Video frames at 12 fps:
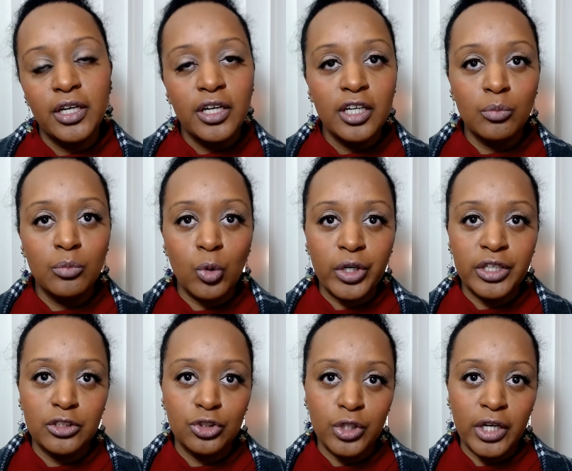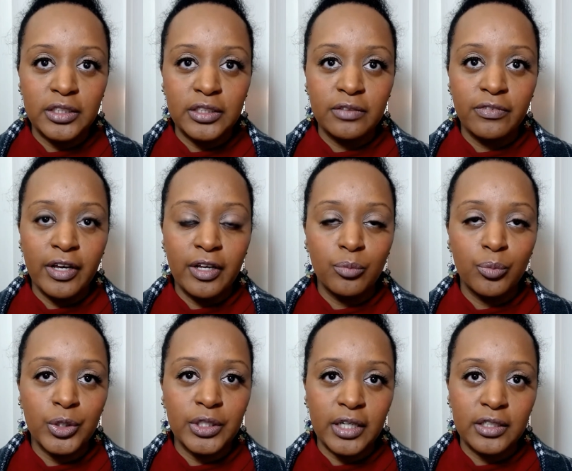in more constructive and
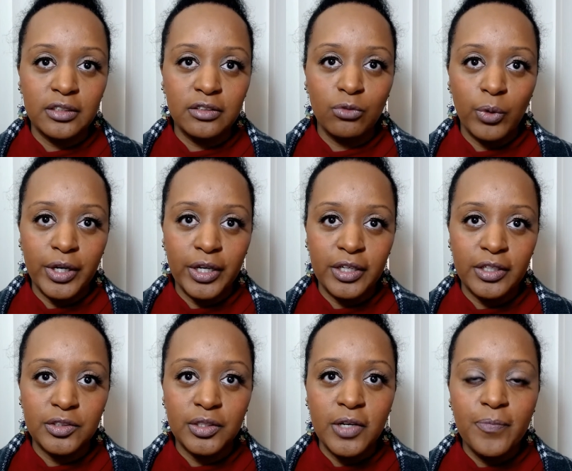productive ways.